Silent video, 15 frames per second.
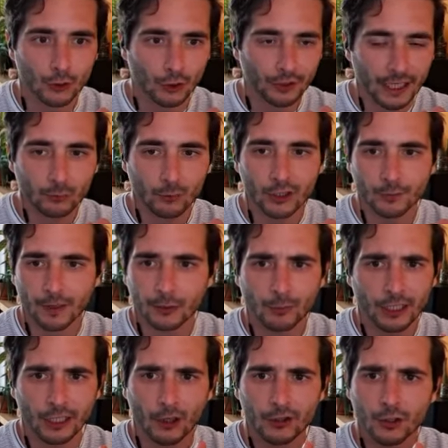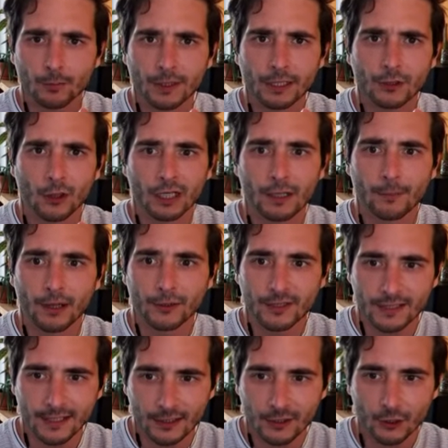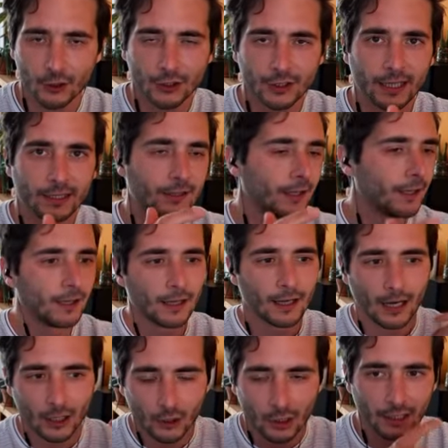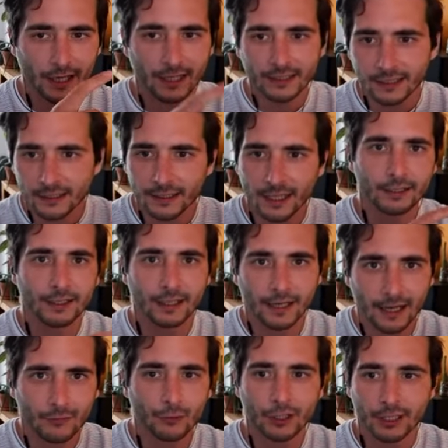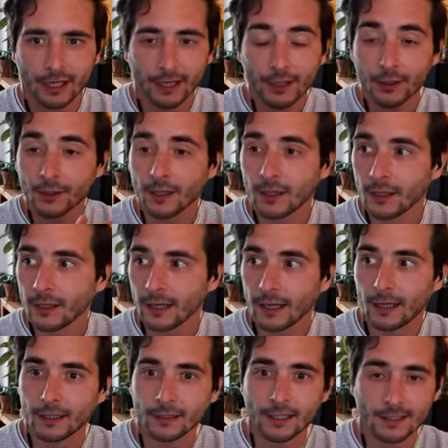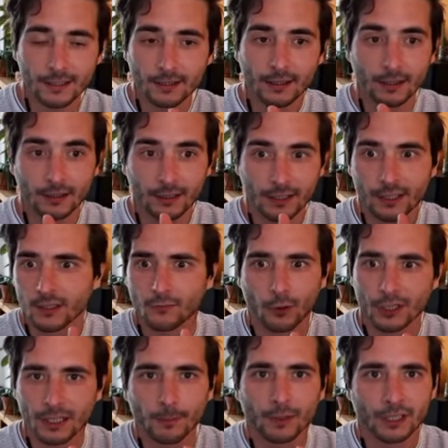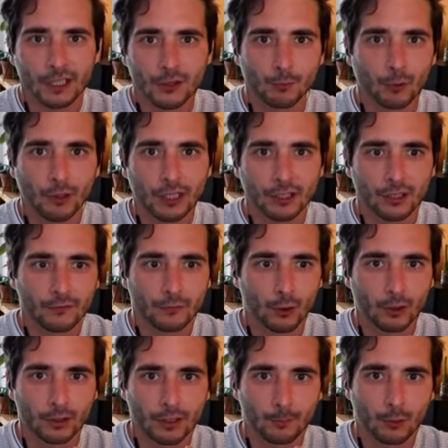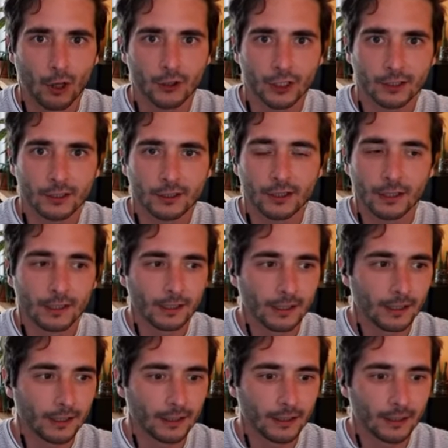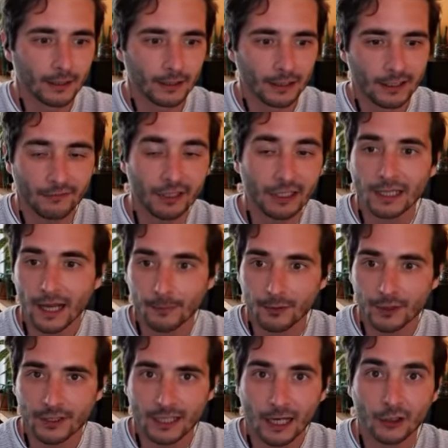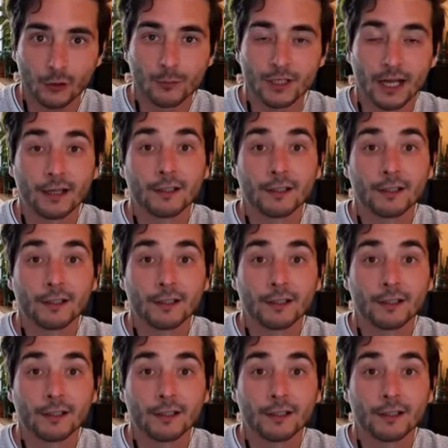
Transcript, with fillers: networks, but we can also be talking about sensors that are collecting data every day. And this is, for example, the inspiration for the project Living Lab Stratumzijn